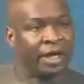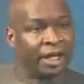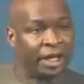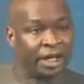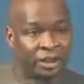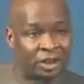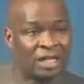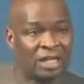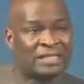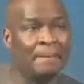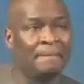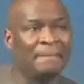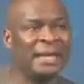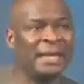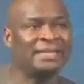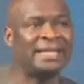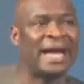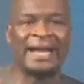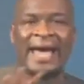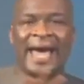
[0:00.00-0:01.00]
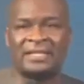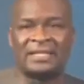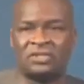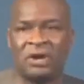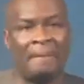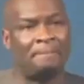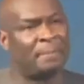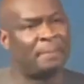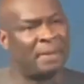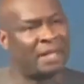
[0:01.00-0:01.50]
It doesn't mean that
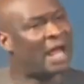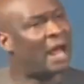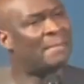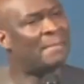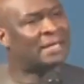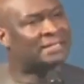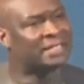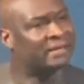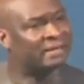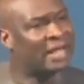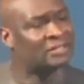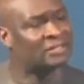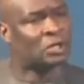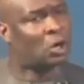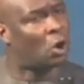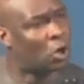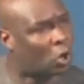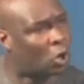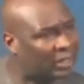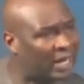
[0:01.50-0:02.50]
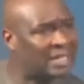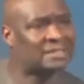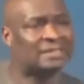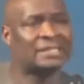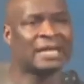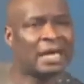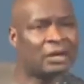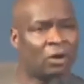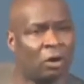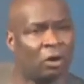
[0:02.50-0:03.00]
extra biblical materials,
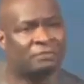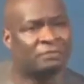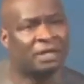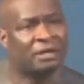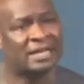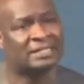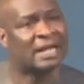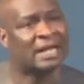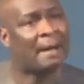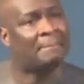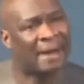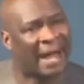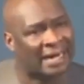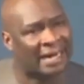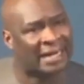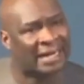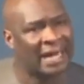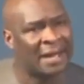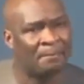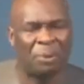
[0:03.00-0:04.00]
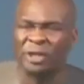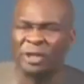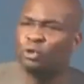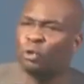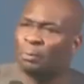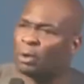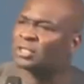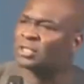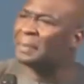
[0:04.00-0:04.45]
concordances, and all of the rest are bad, but you must be